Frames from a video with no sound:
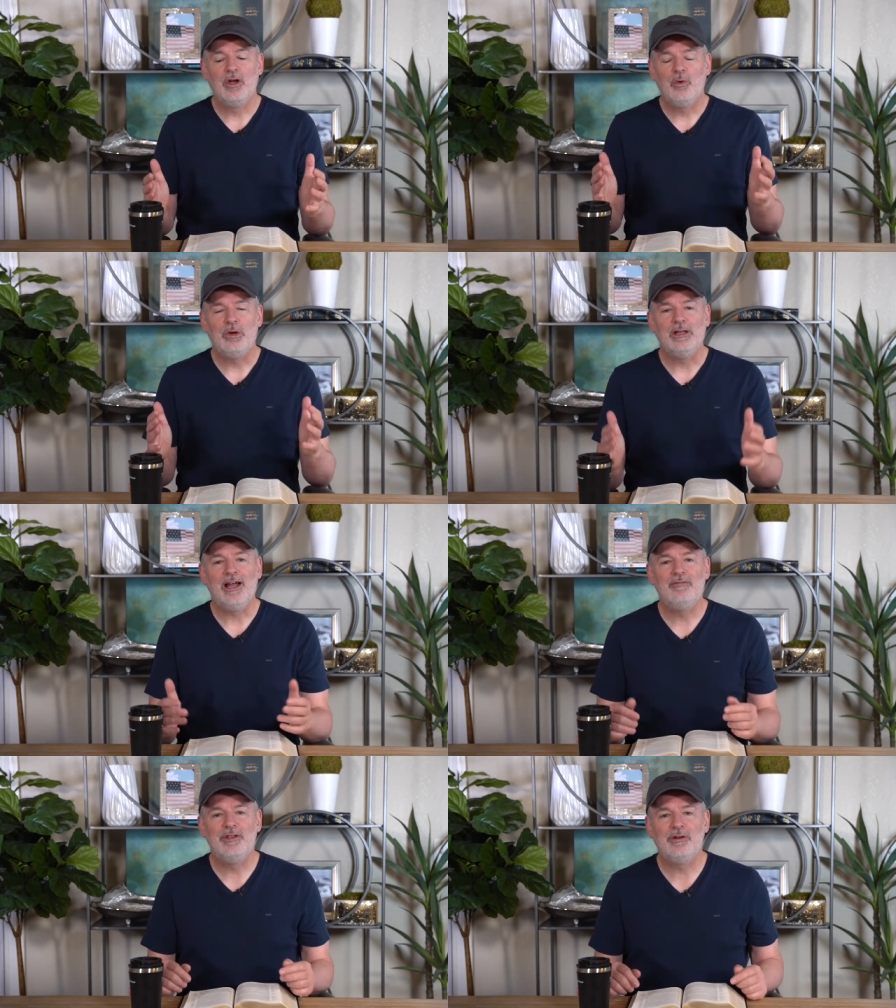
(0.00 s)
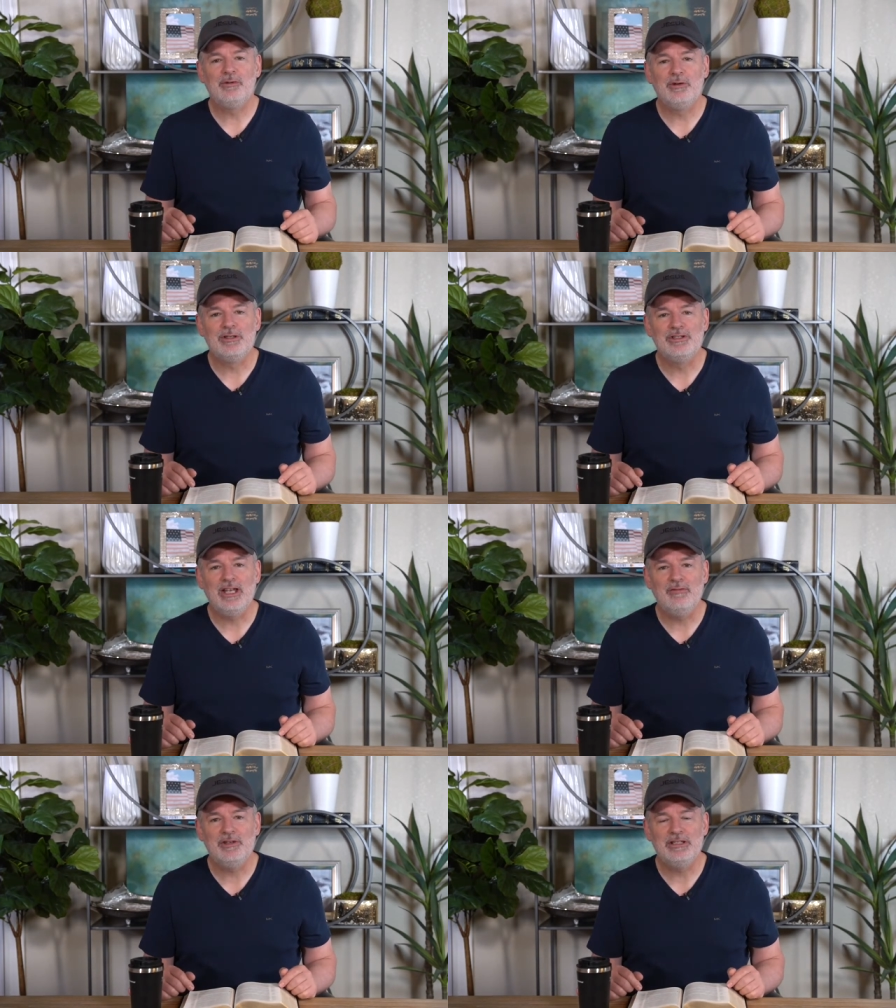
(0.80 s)
We love you and we
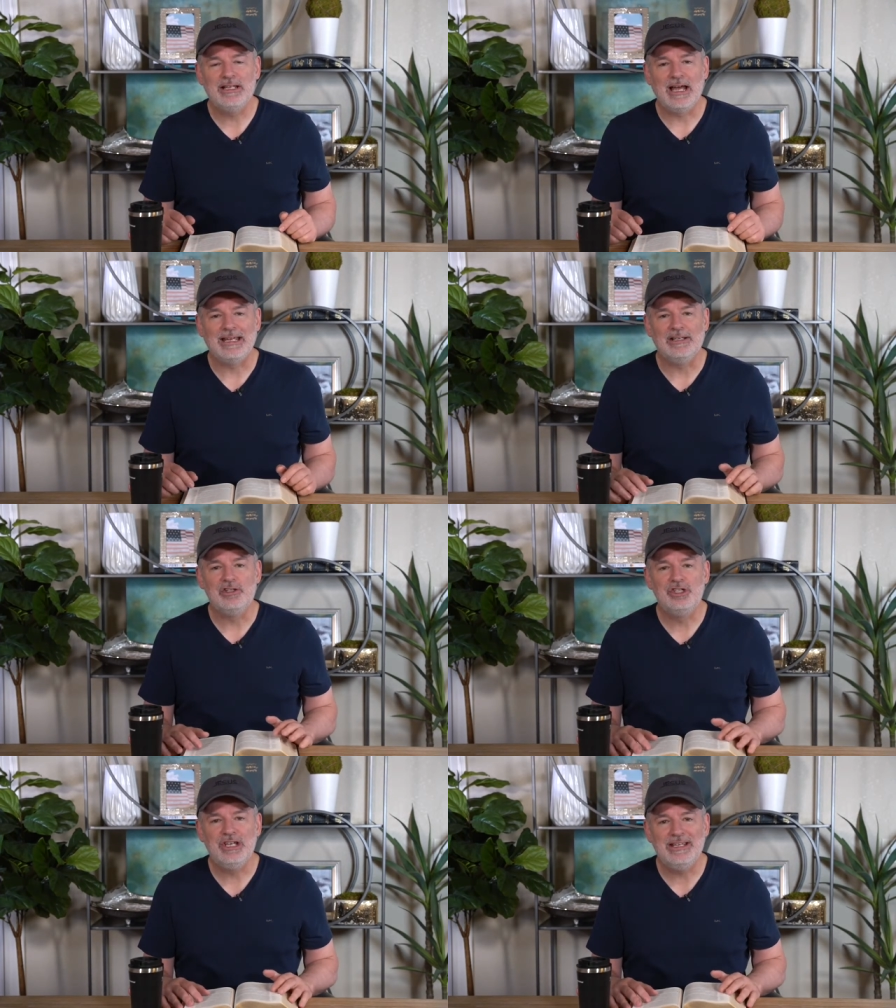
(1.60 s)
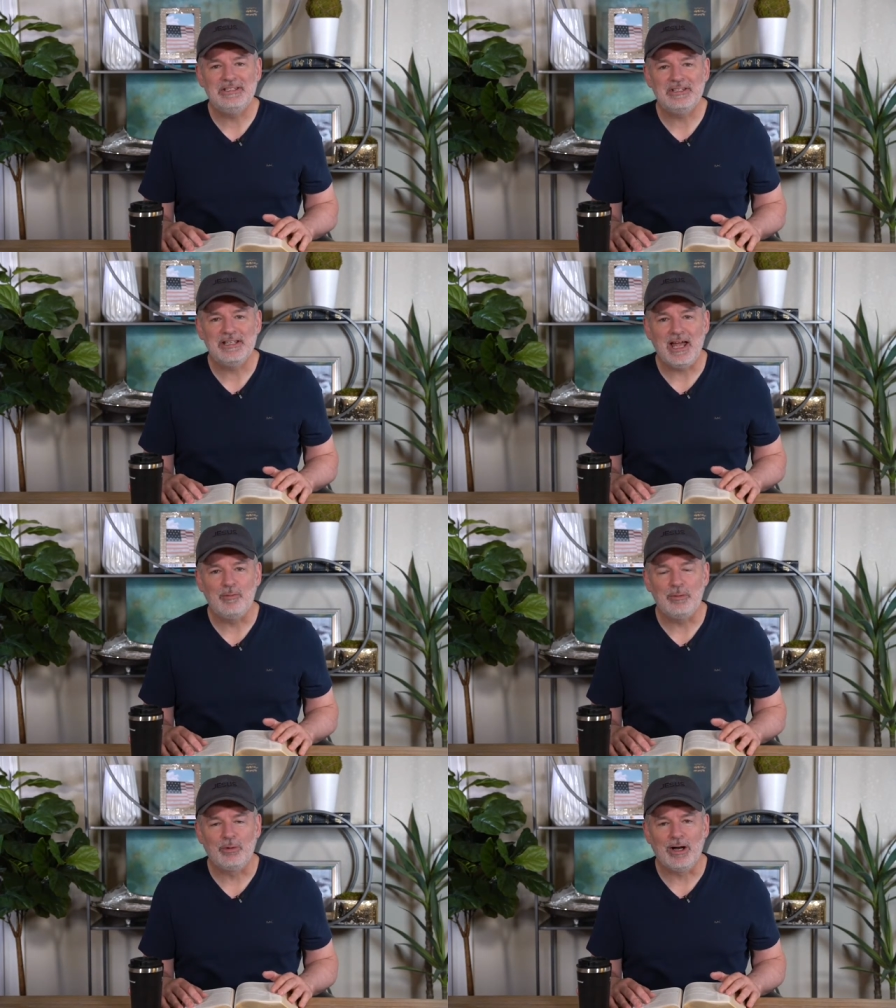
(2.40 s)
receive you today. In Jesus' name
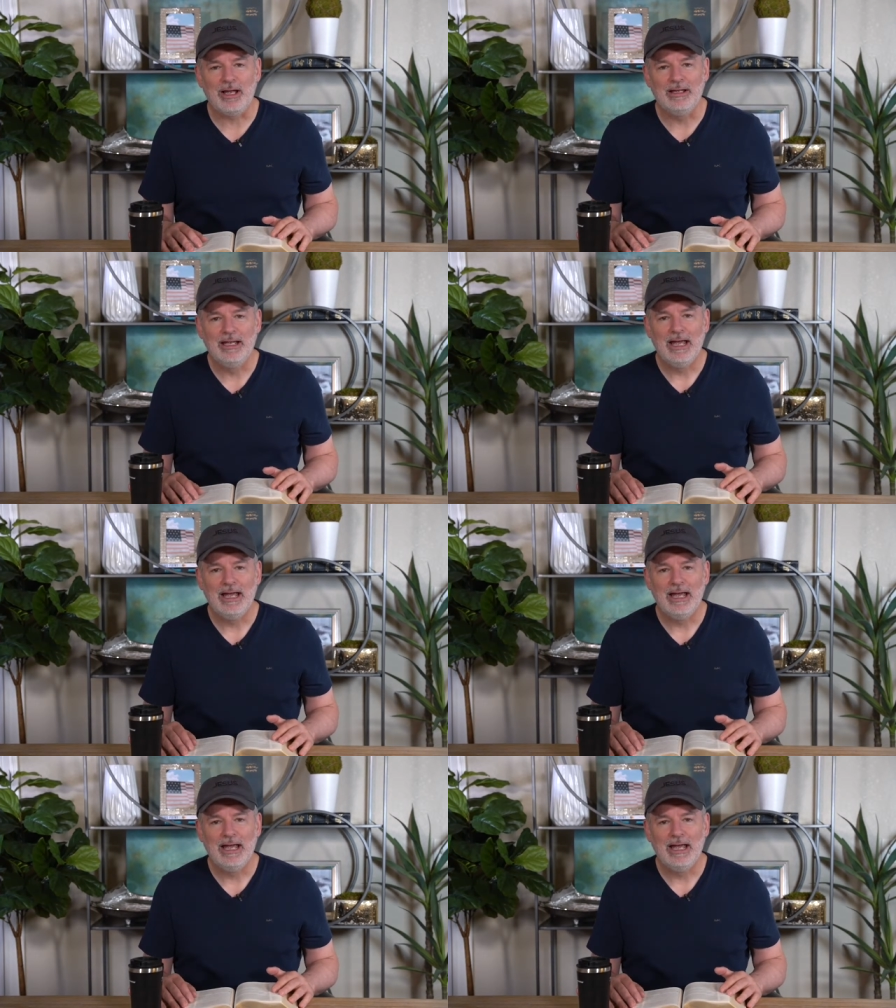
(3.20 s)
we pray.